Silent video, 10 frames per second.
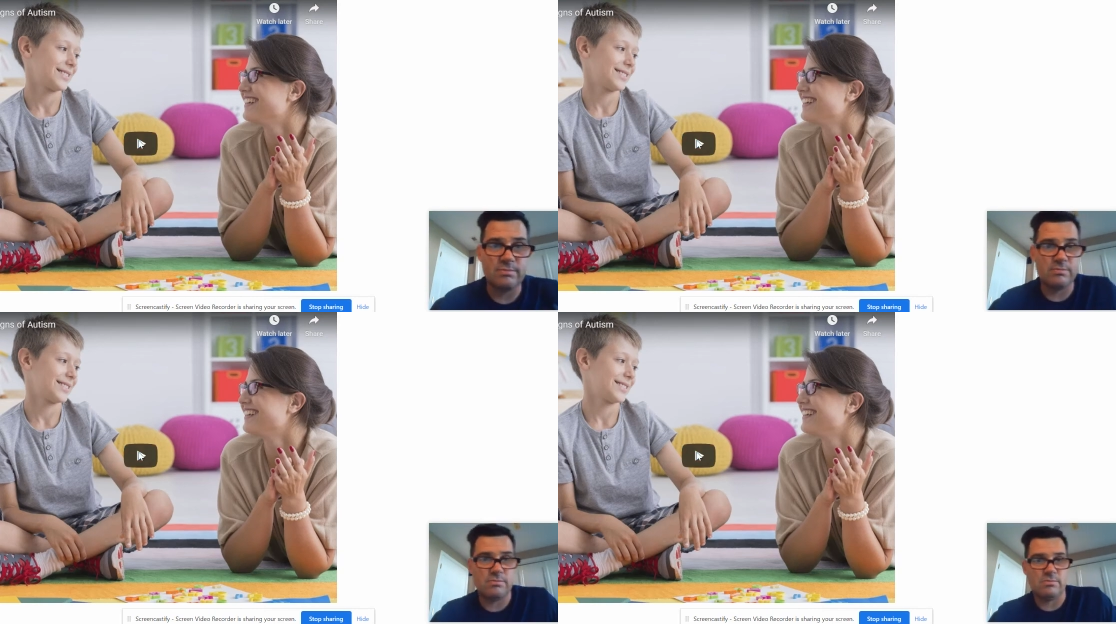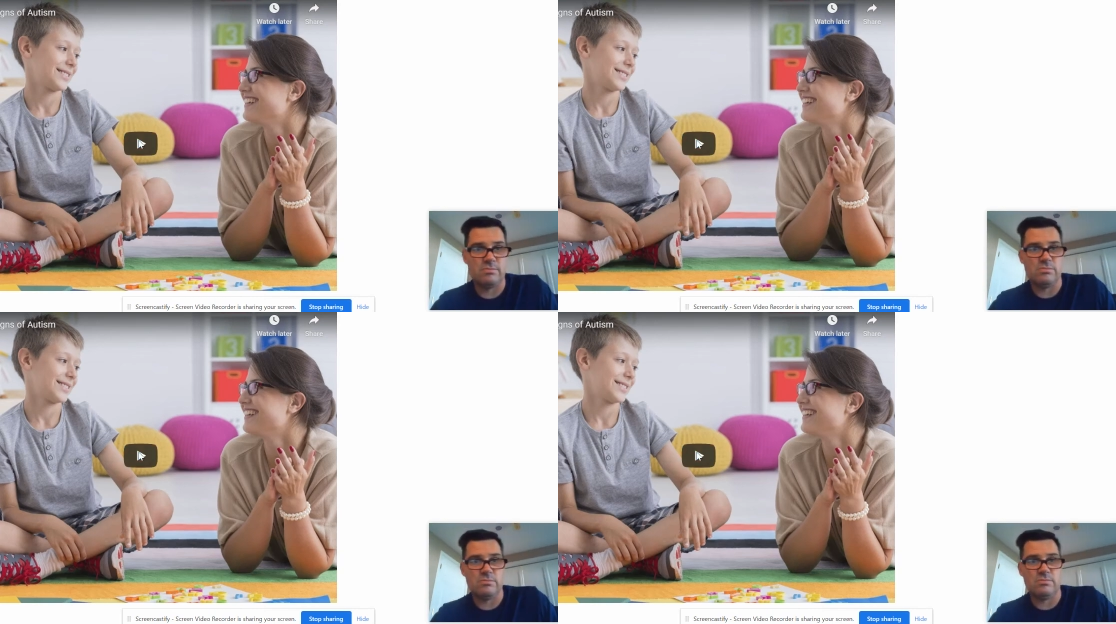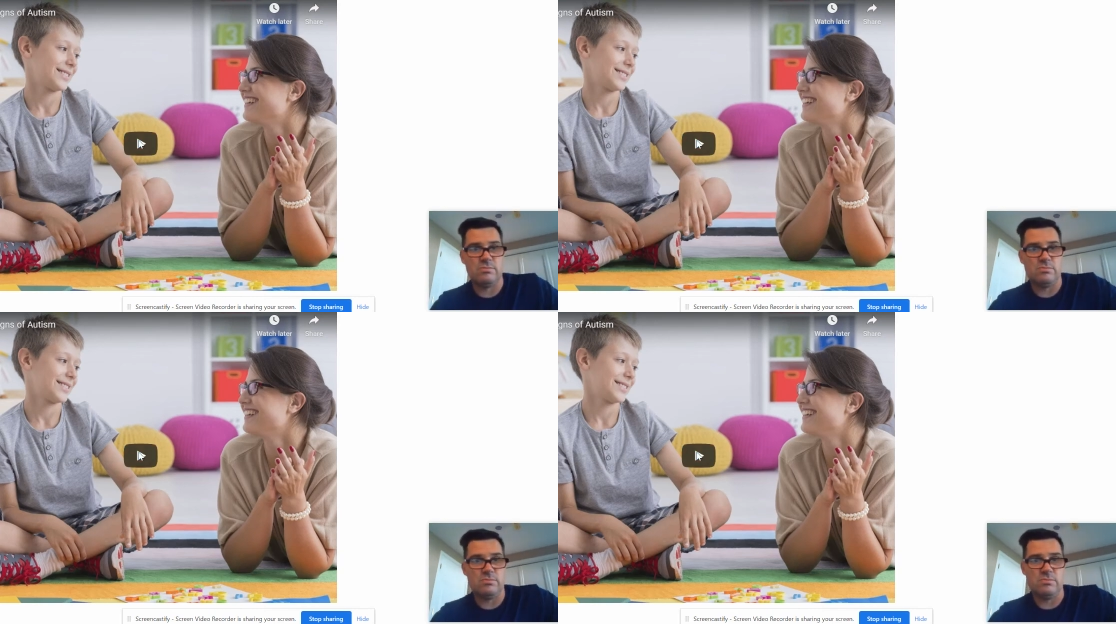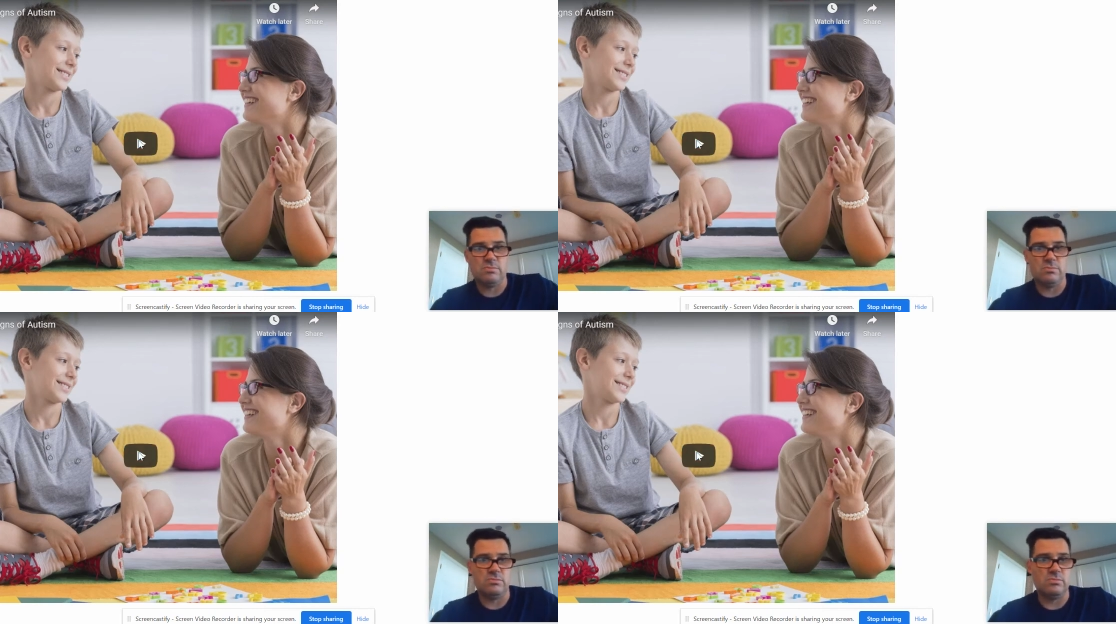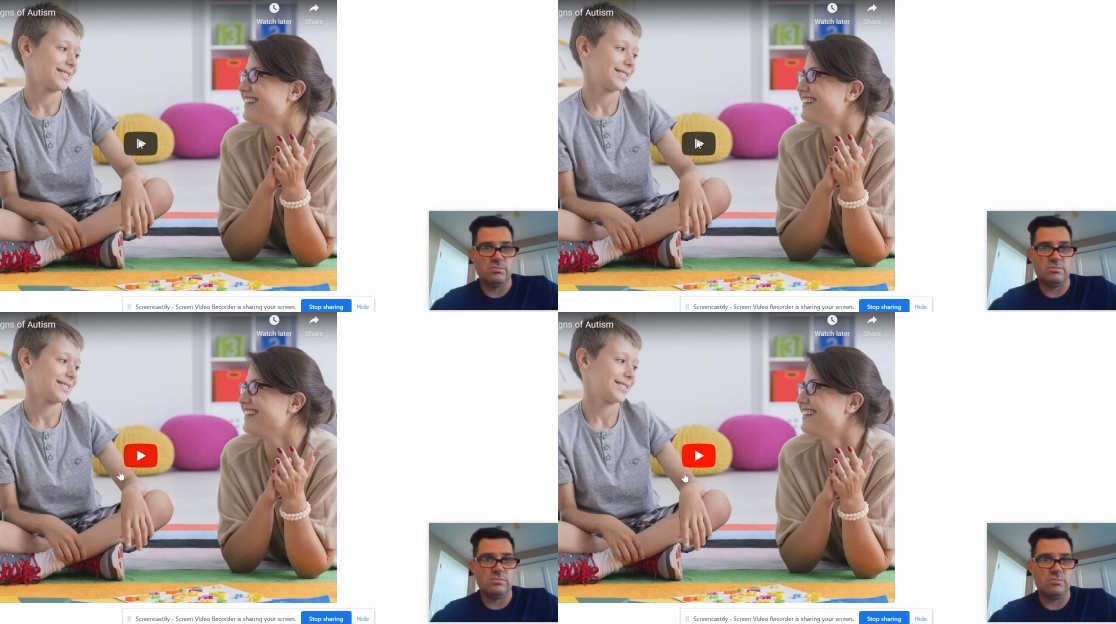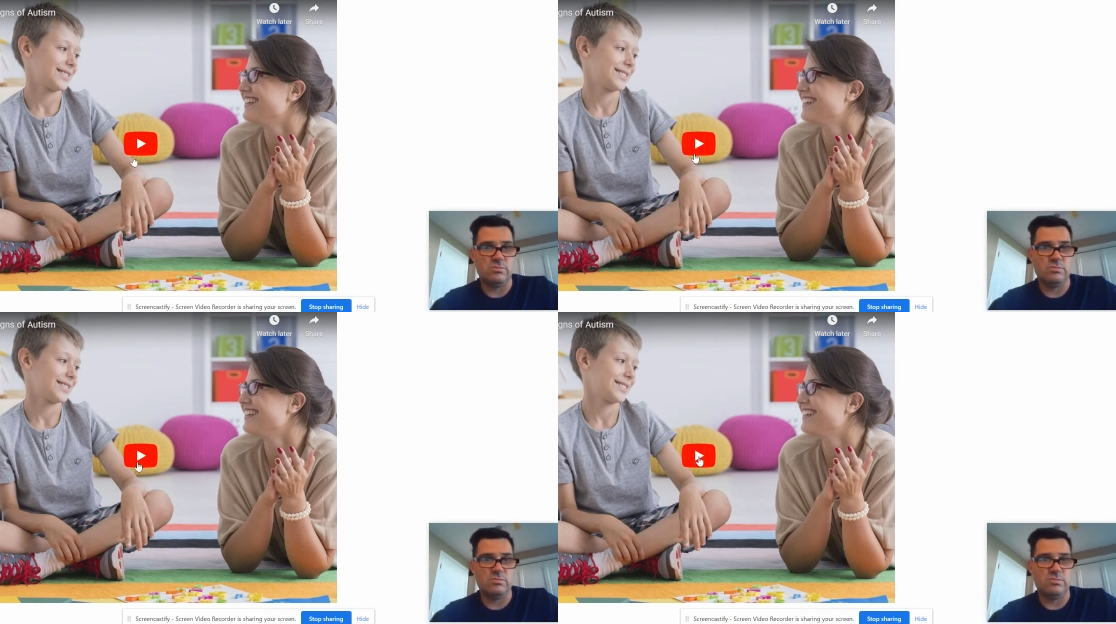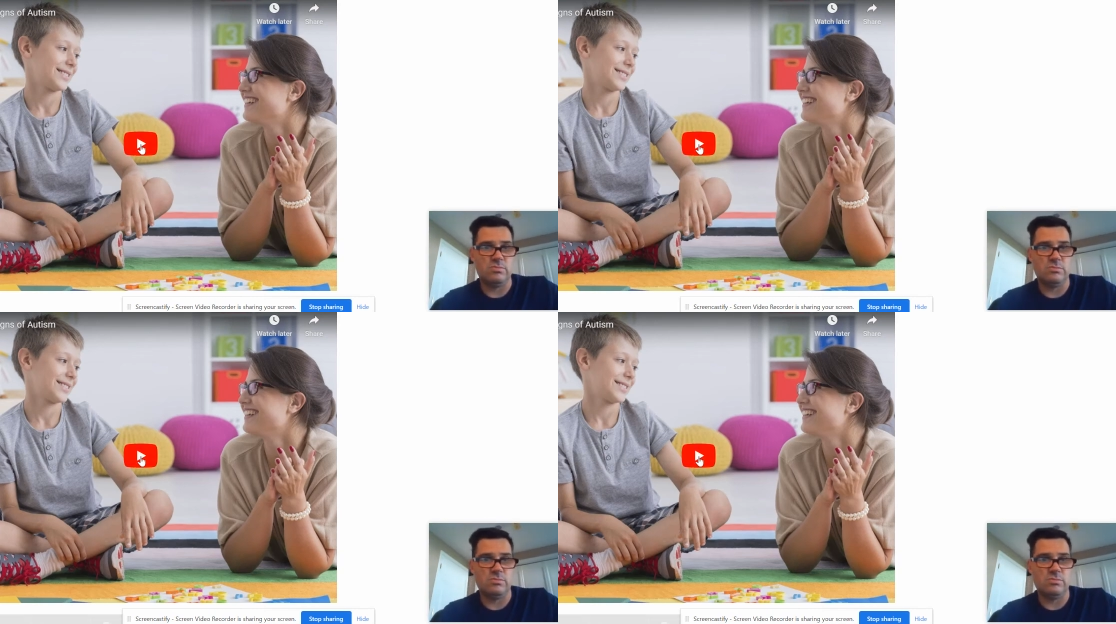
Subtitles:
(silence)